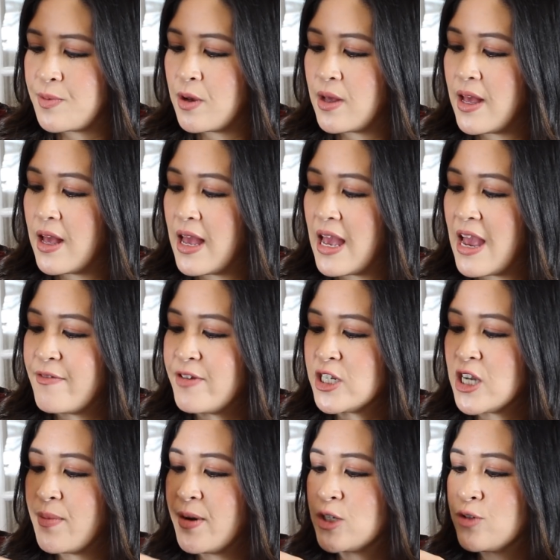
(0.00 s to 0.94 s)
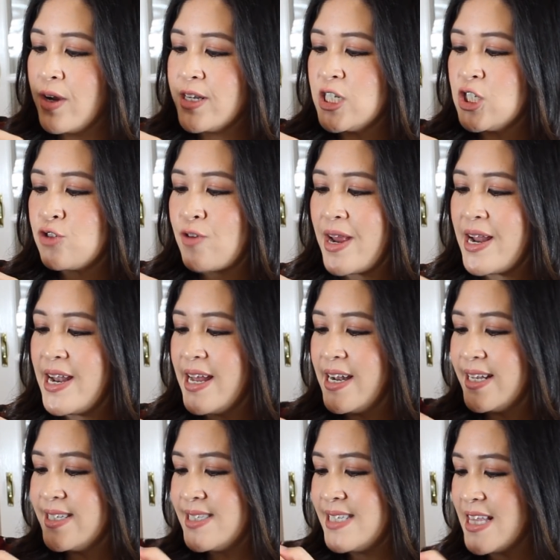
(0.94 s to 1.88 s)
but every time I try to straighten it
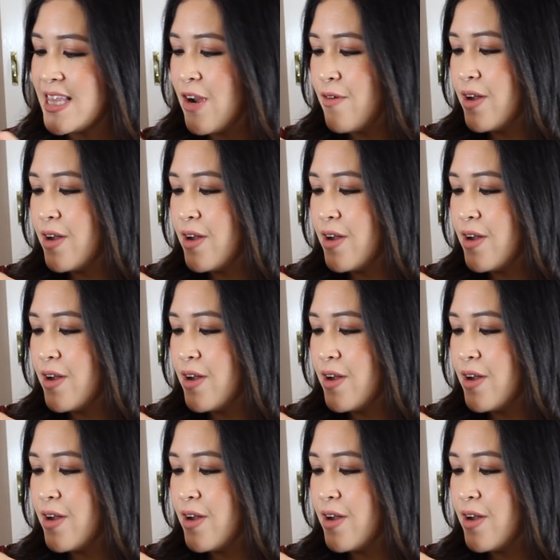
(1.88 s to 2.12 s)
and I sit there